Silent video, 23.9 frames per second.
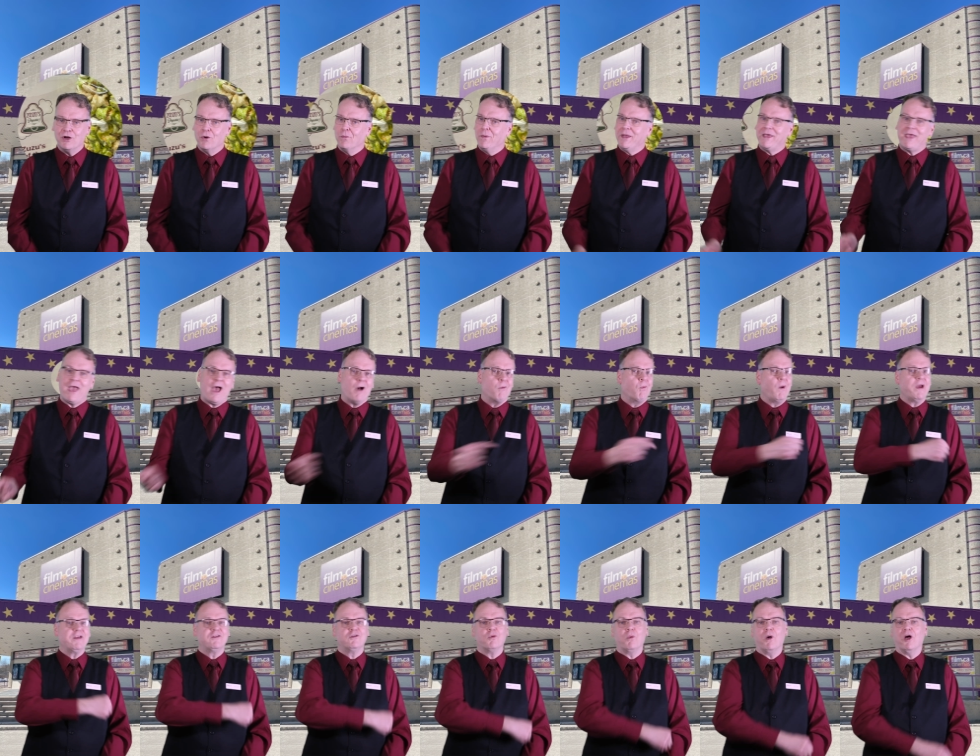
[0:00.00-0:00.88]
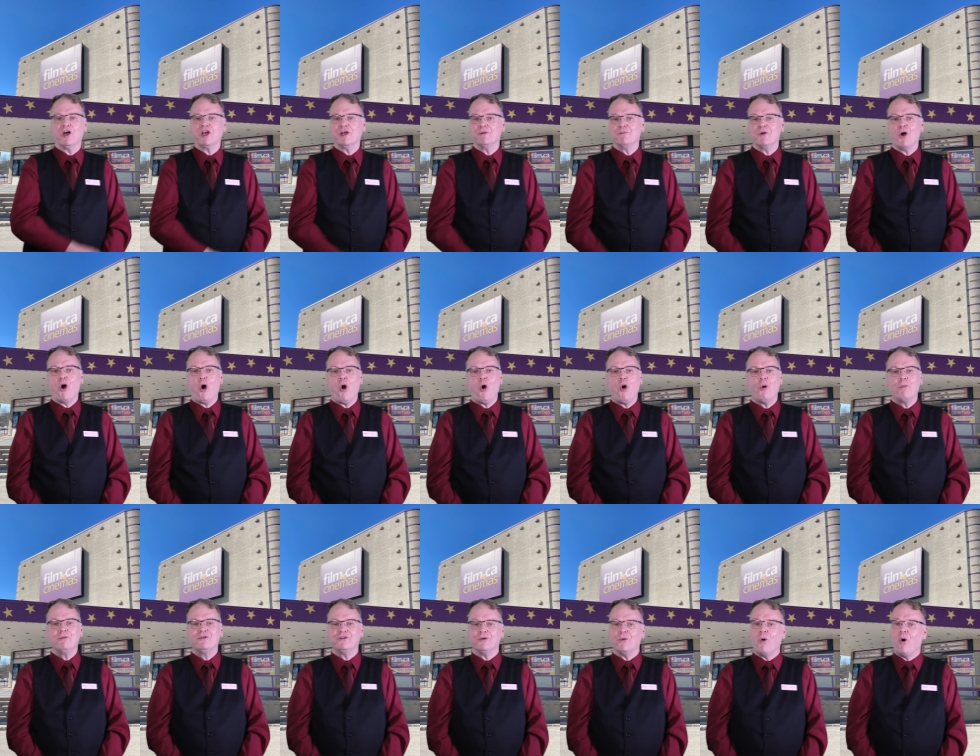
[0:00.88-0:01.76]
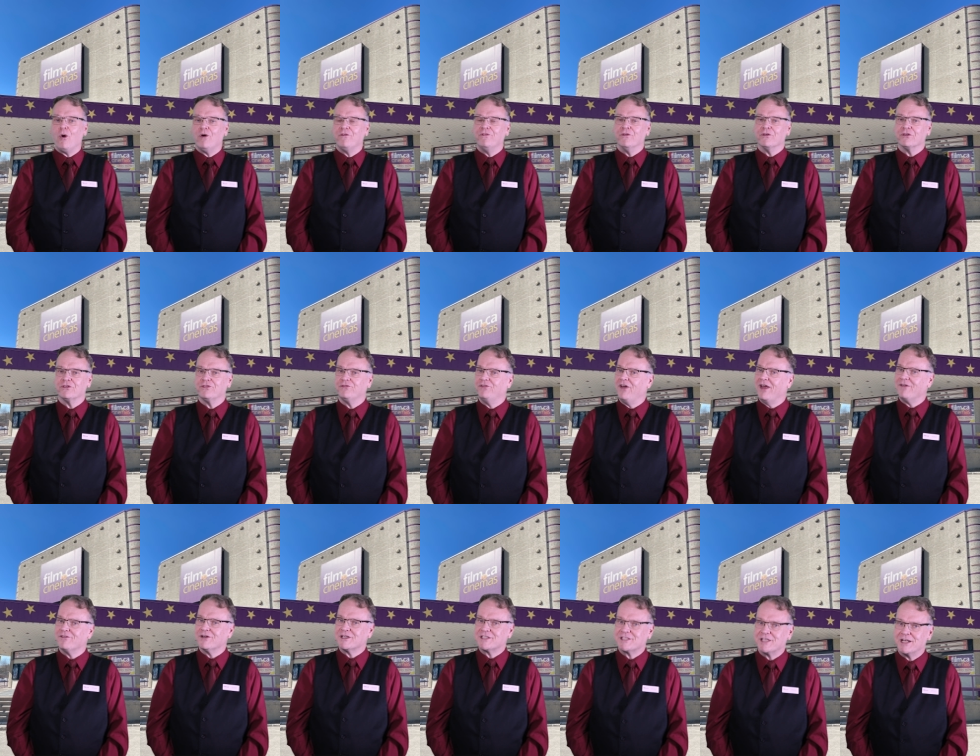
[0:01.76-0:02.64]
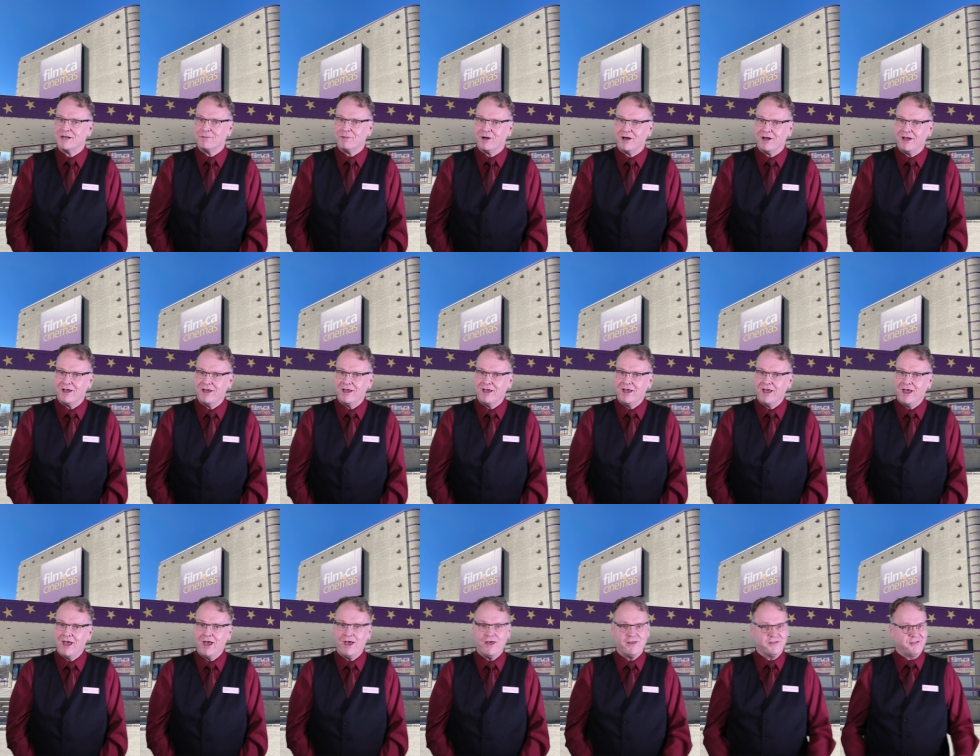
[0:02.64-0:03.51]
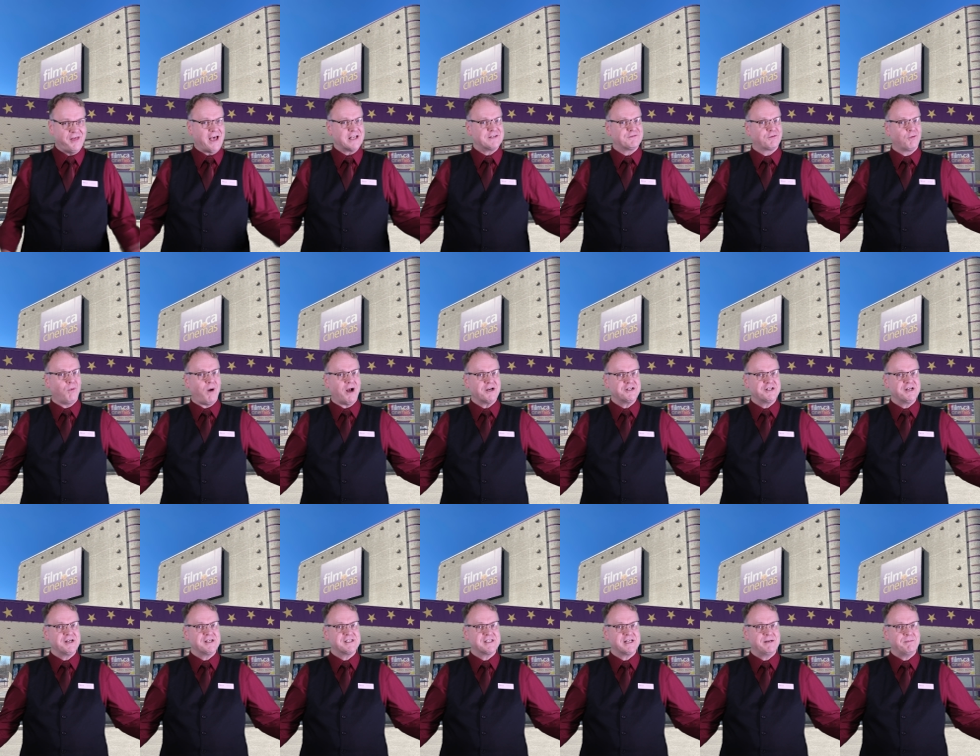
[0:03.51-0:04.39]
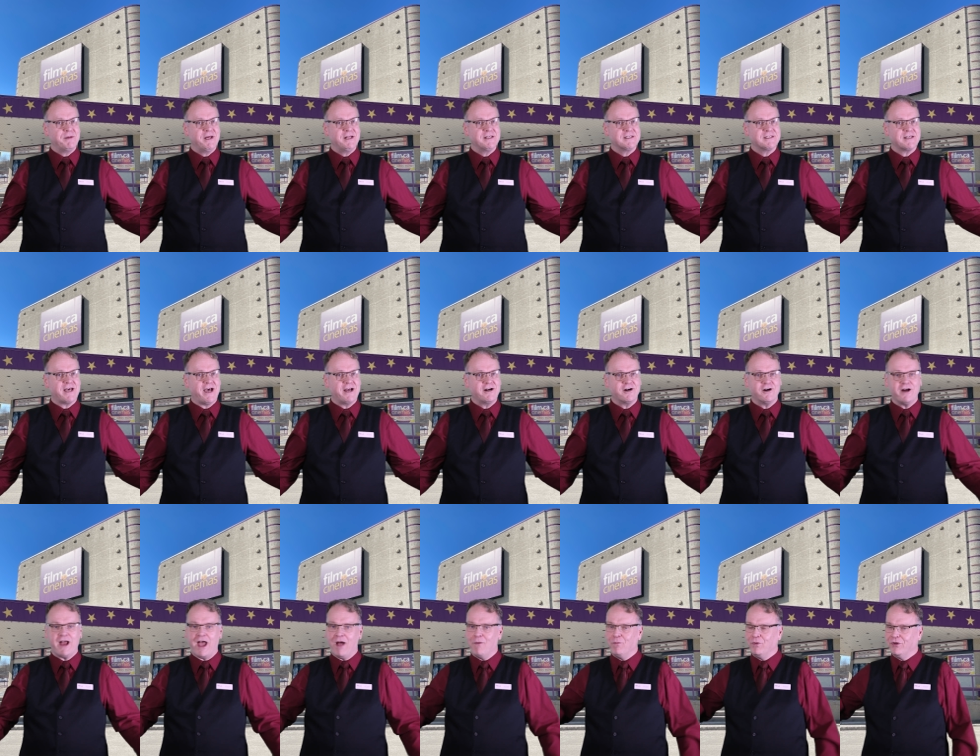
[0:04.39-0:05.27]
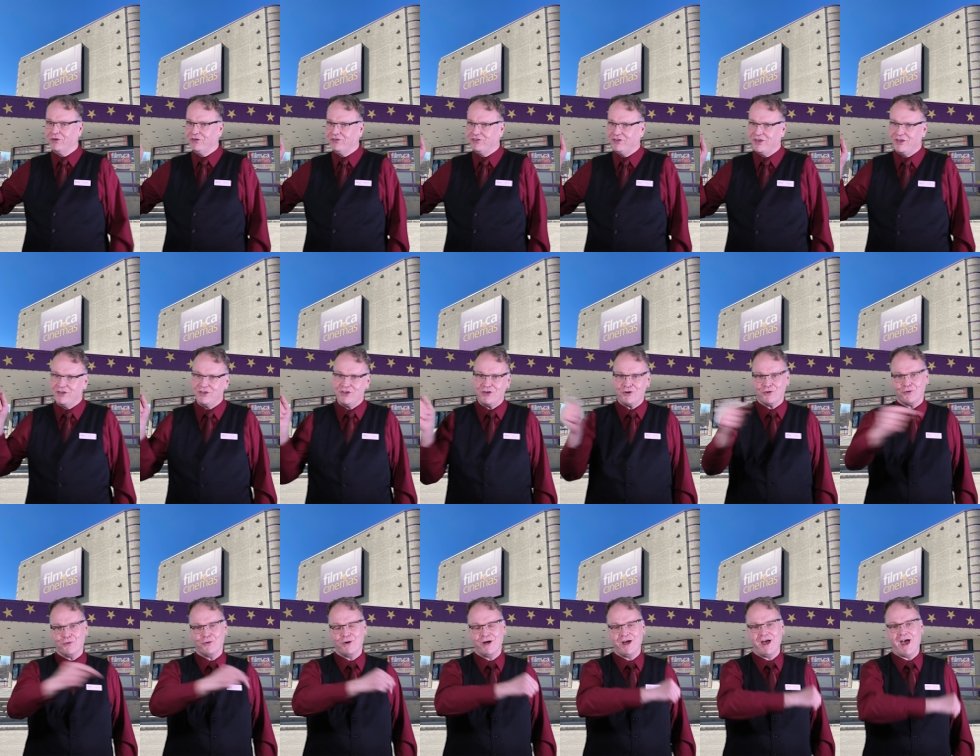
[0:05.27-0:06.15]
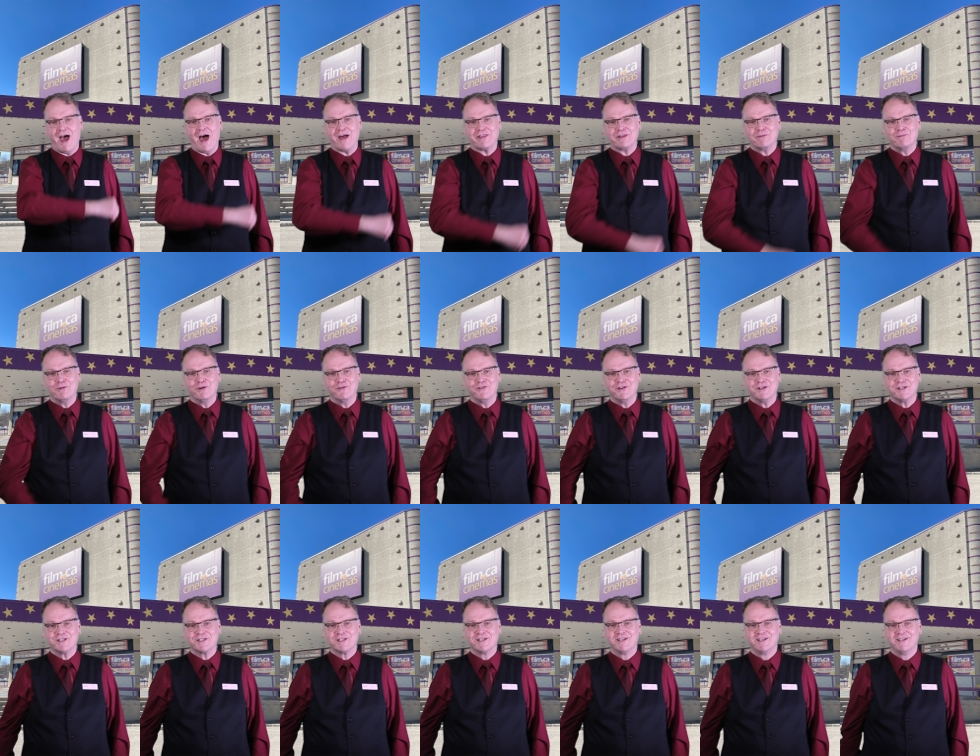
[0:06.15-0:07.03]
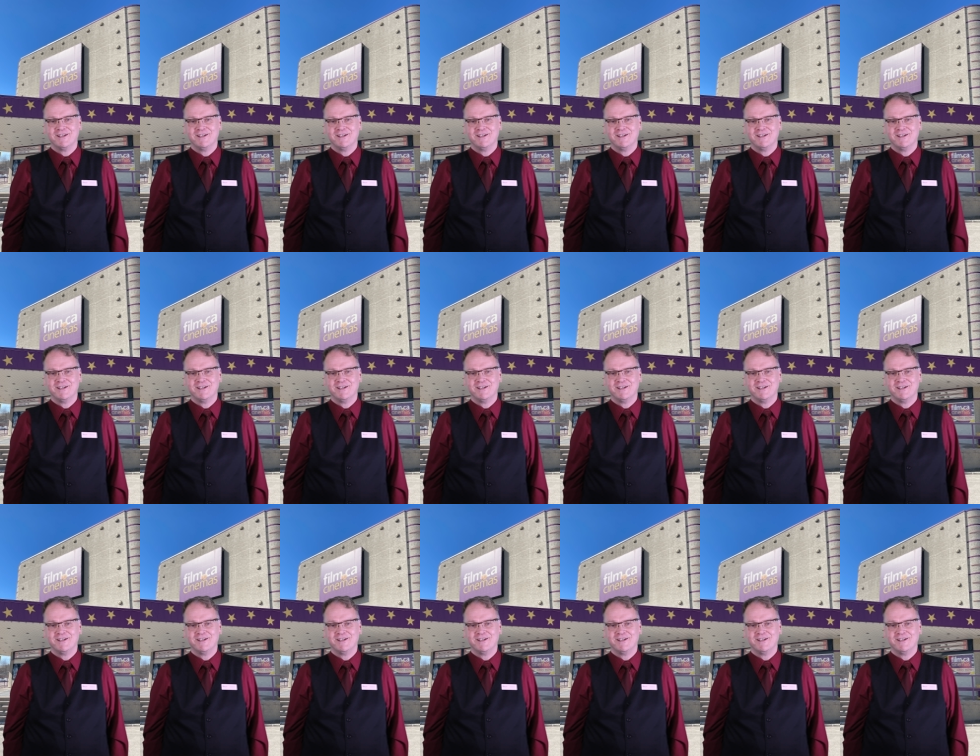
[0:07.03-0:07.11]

We can't wait to welcome you home to Oakville's favorite cinema. Thanks for watching Cinema Insider, and we'll see you at the movies.